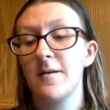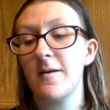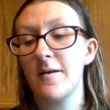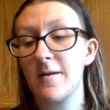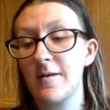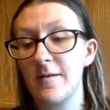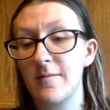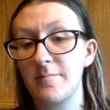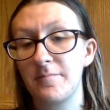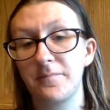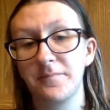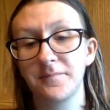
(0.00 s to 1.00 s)

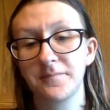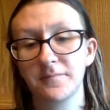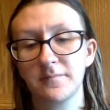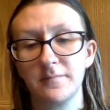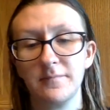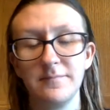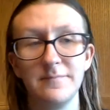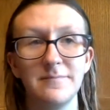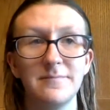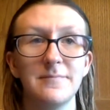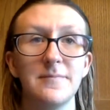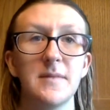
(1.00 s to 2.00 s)
Um,
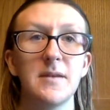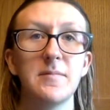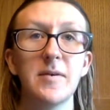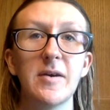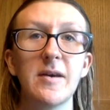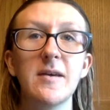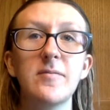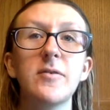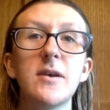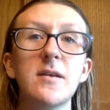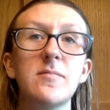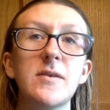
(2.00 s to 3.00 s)
but he
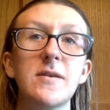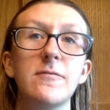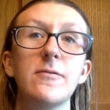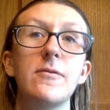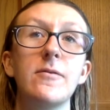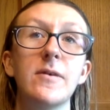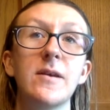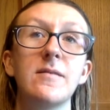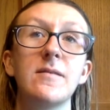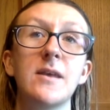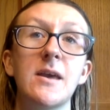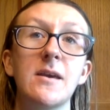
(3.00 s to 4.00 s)
played a big role in
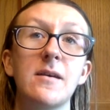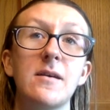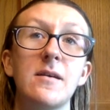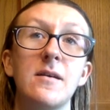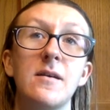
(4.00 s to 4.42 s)
like